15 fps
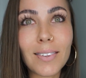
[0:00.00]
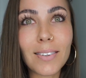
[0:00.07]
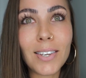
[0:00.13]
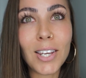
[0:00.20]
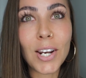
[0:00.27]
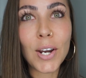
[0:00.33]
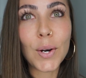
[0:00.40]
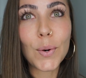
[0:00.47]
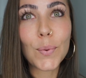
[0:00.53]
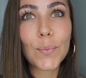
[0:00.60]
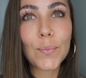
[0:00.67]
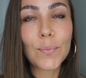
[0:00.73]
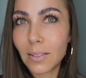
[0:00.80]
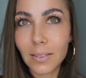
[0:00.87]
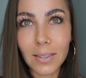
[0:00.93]
you know,
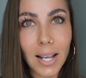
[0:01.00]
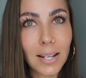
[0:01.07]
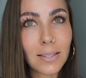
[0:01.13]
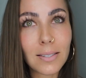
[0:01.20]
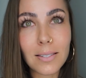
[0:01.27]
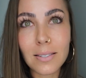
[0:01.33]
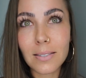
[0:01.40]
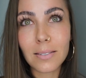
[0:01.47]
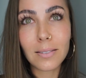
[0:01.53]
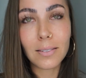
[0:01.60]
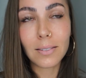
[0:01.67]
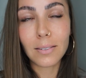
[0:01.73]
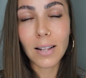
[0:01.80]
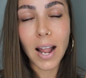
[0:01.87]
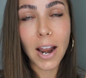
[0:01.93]
that's
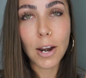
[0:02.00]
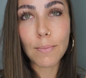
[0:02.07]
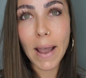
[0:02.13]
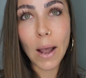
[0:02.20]
higher